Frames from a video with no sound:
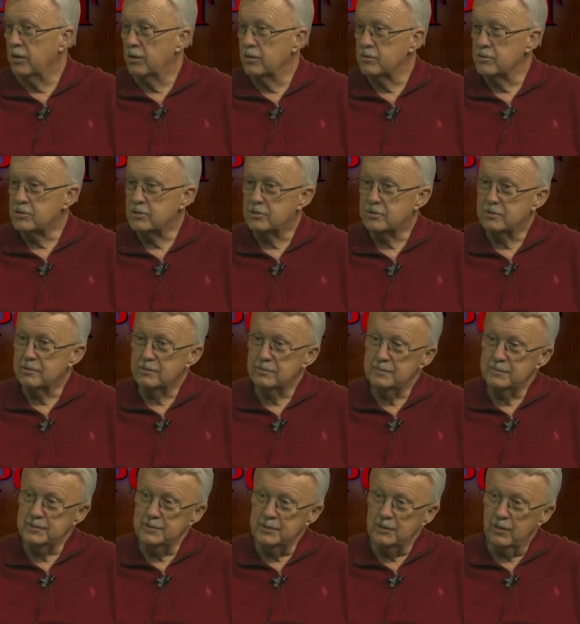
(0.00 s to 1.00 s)
years,
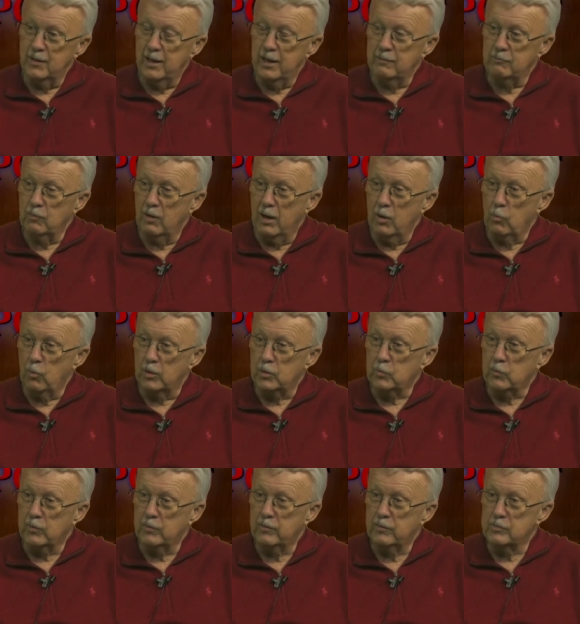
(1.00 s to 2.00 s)
you know, I, I
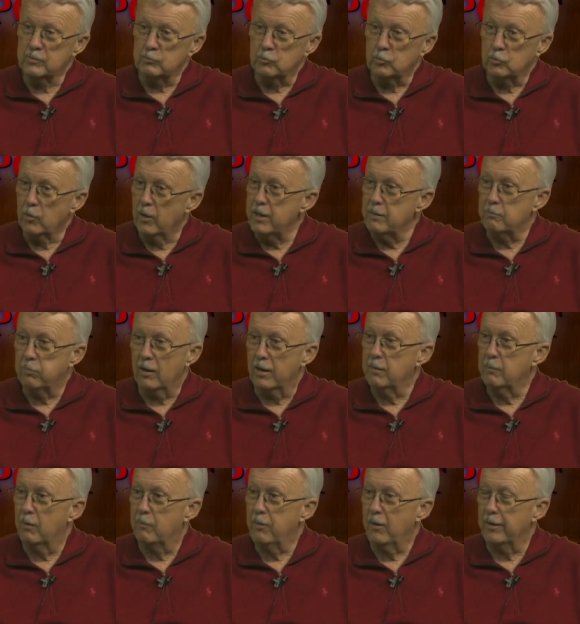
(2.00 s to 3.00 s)
worked with some great
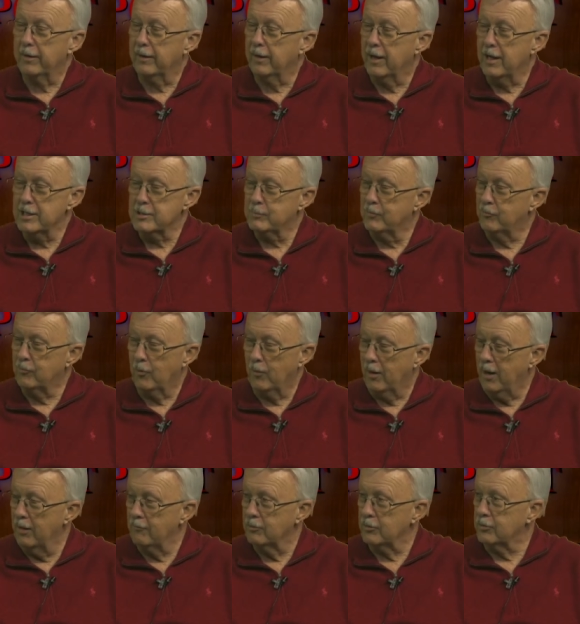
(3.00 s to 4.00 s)
play-by-play guys
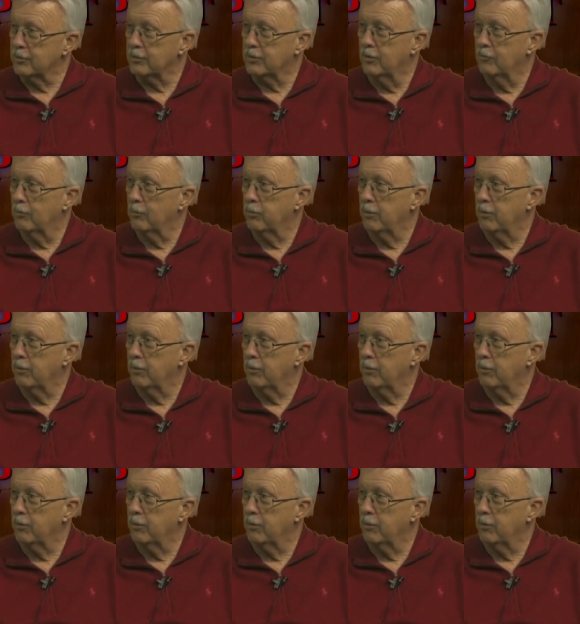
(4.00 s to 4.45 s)
before I ever took over